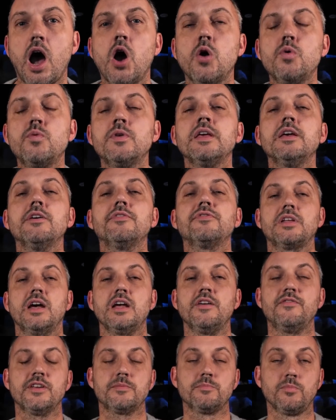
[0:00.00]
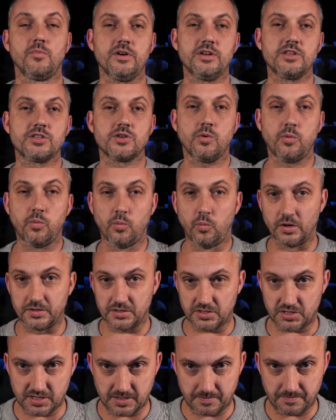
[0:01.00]
only if David Moyes
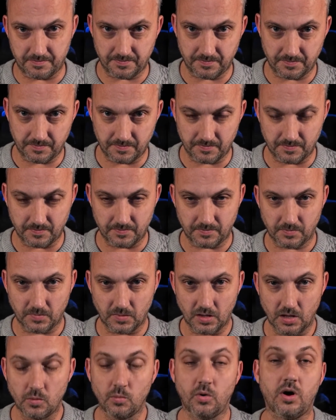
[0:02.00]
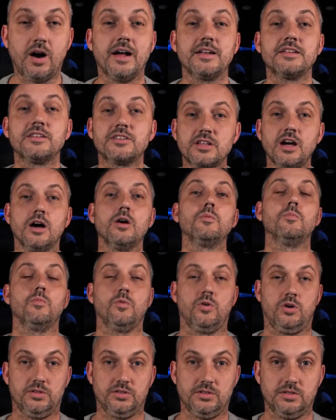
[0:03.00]
wants him. What I don't
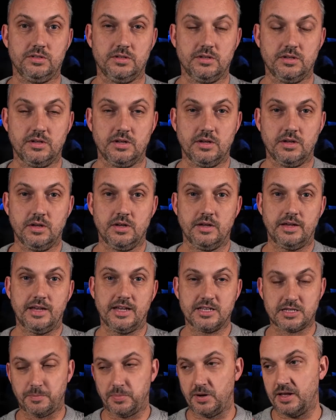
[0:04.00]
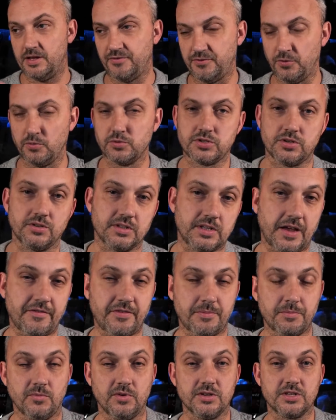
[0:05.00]
want is a player forced on
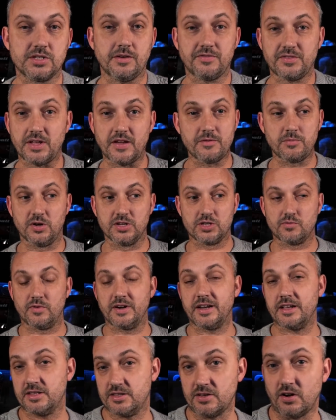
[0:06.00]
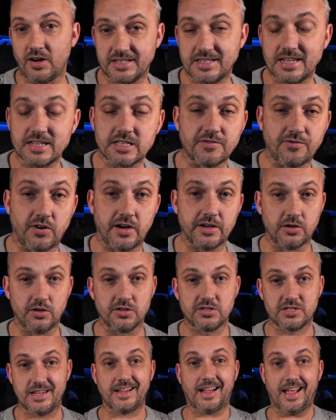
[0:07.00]
David Moyes. So if David Moyes already identified
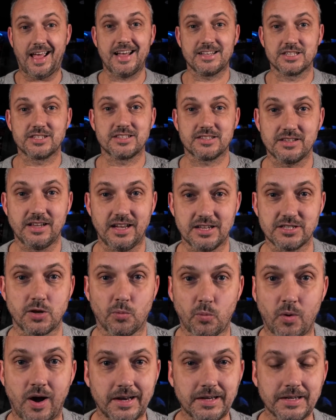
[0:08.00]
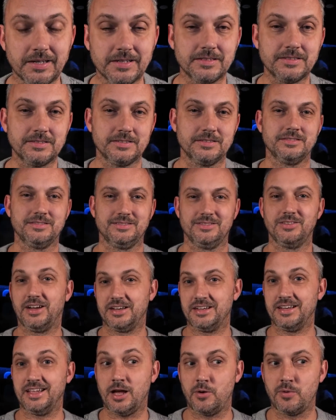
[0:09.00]
Plosek as the one,
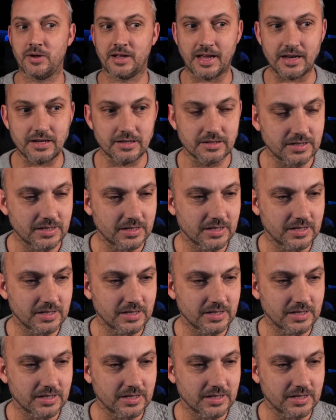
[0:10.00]
like Neo again,